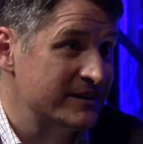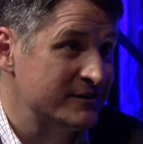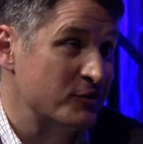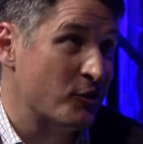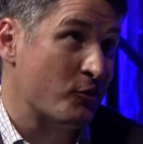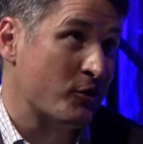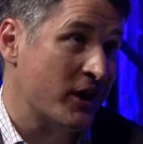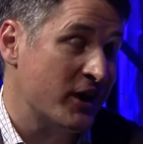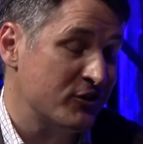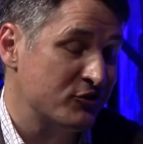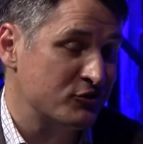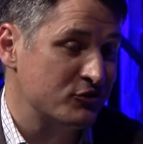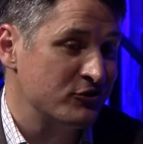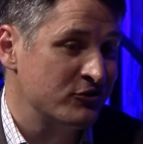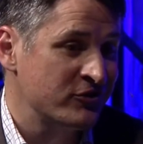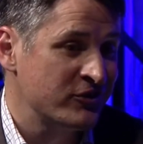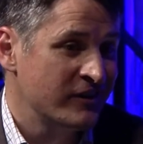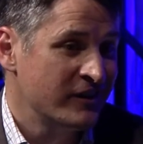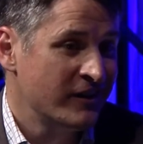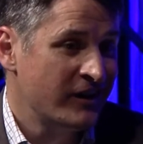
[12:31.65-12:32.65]

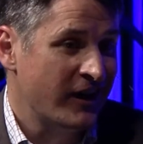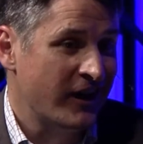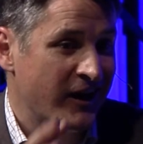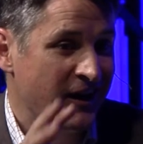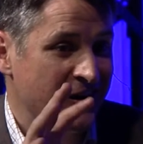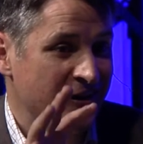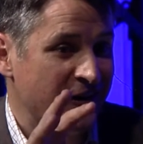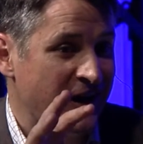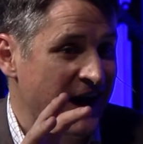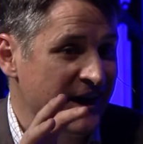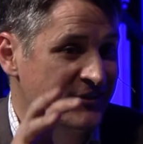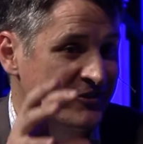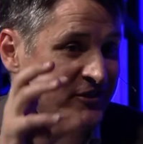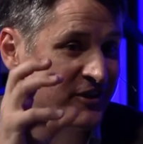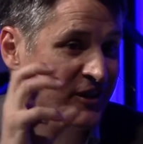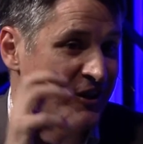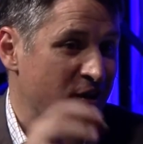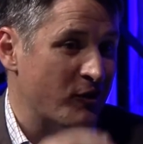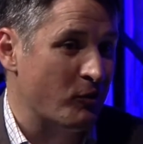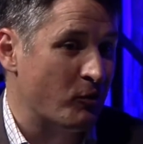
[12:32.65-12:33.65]
locations,
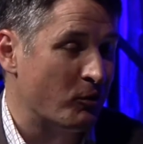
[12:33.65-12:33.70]
Alaska,